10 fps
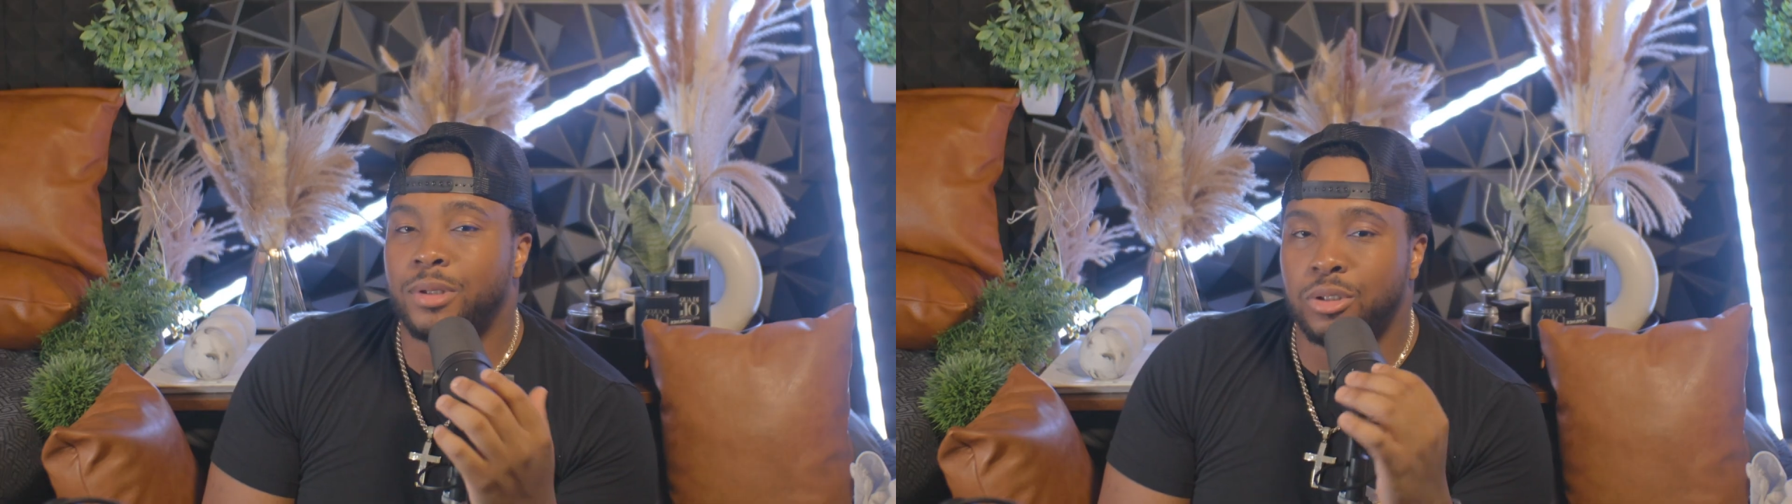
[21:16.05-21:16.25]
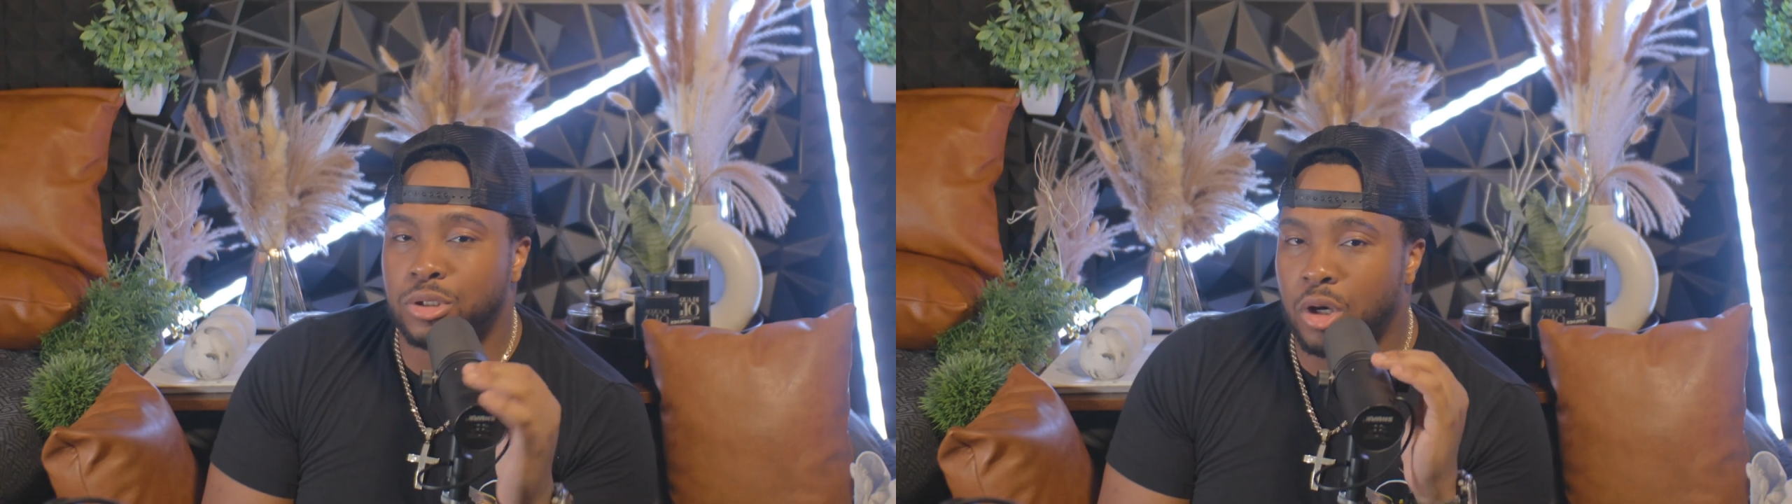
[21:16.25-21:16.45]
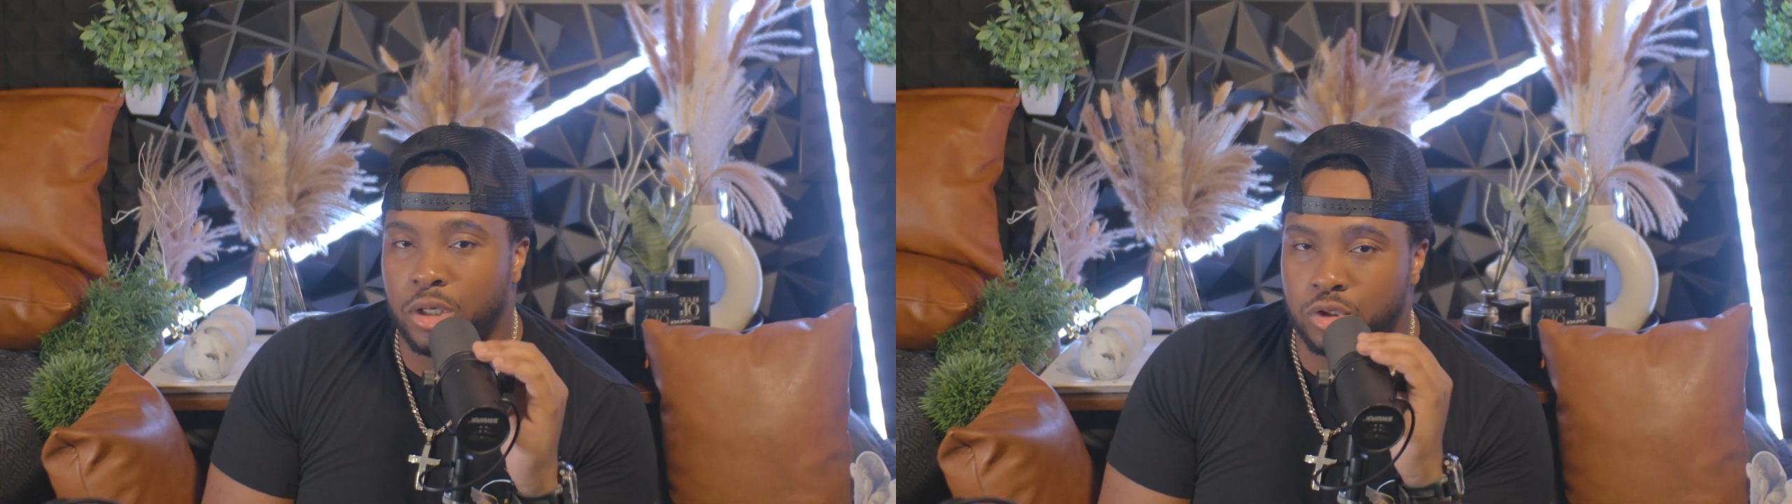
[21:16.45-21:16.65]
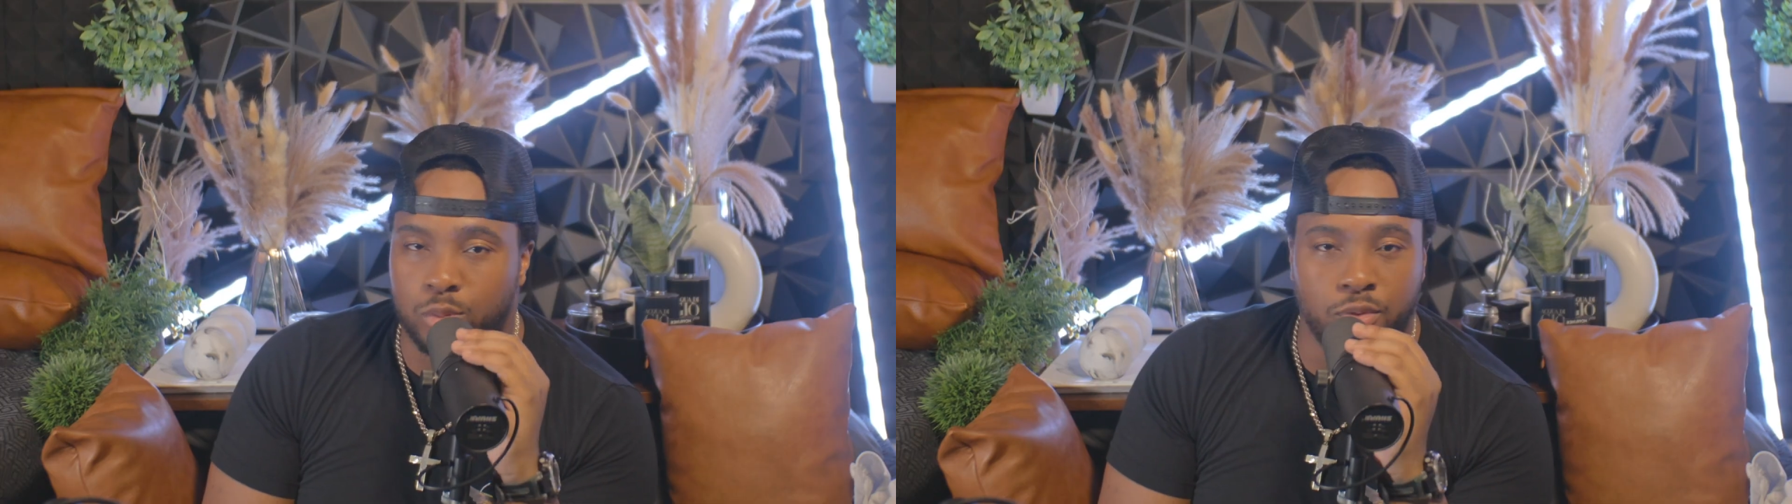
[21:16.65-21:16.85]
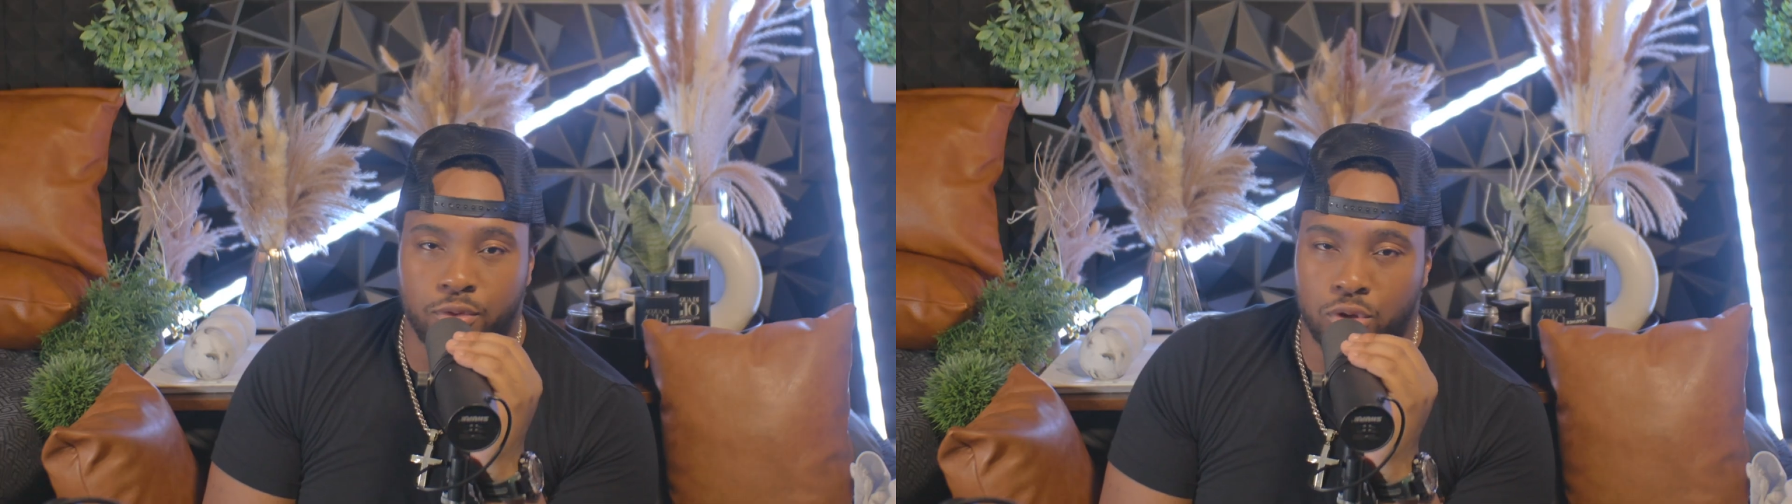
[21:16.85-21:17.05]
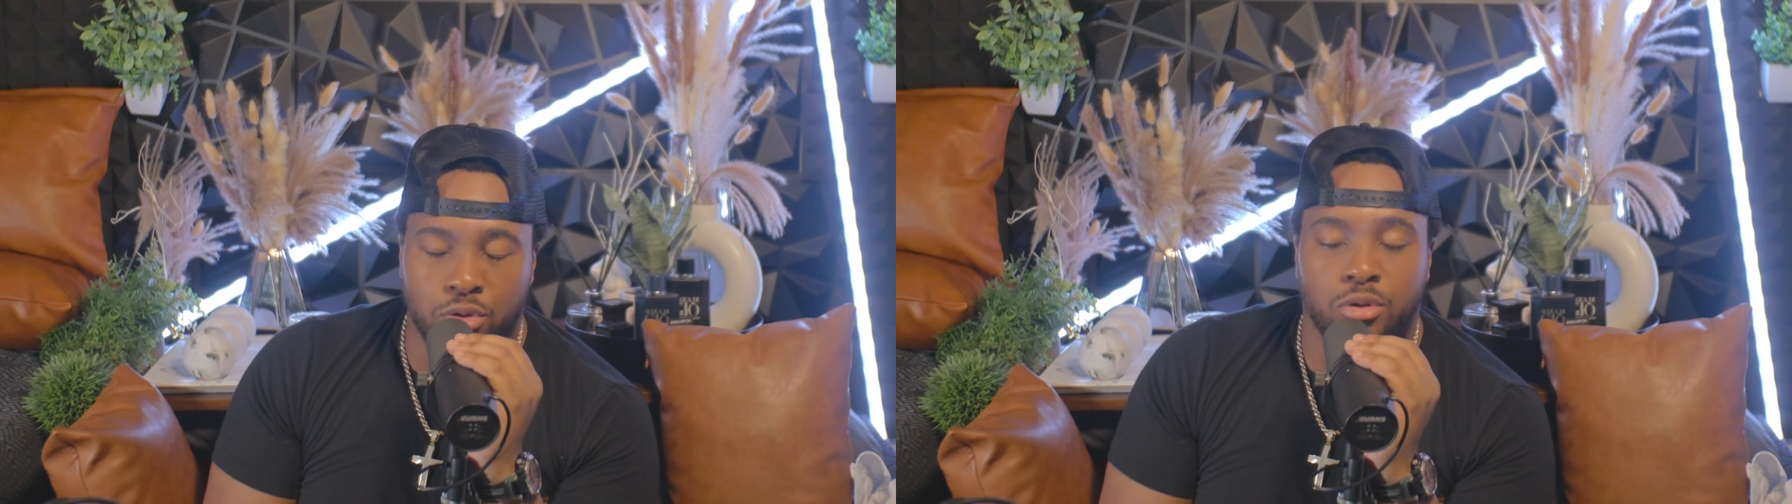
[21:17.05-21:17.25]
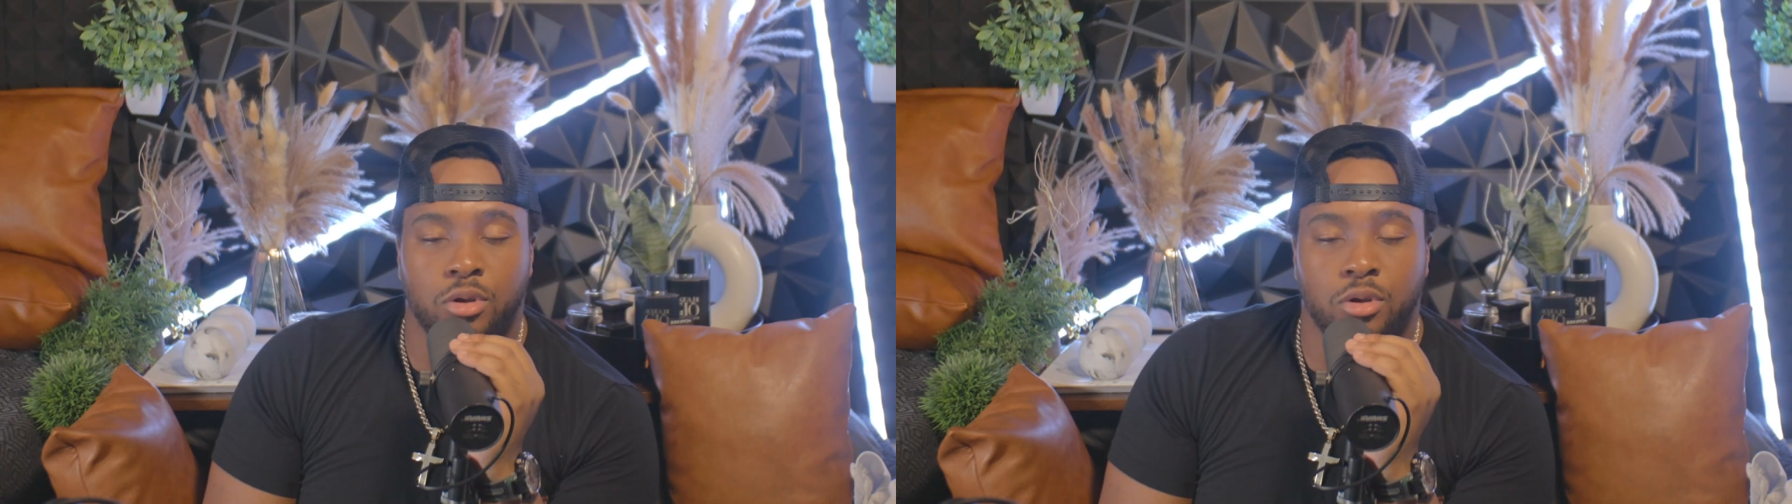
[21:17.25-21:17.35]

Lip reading: you talking to before you